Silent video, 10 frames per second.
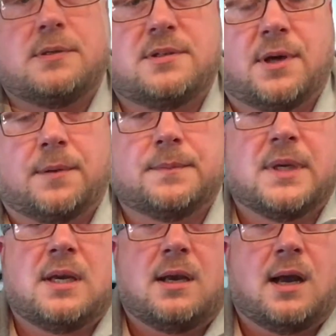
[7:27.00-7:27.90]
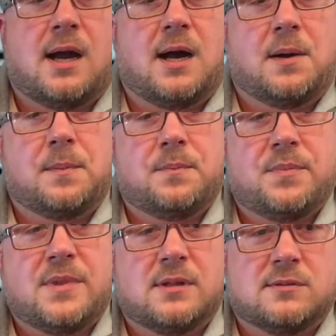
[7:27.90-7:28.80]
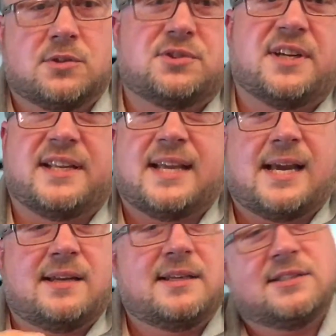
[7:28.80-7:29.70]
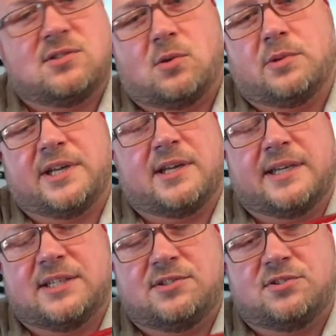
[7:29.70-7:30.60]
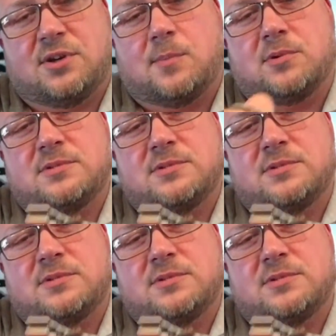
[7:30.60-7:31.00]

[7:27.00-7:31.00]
So loosening that is only going to get you trouble.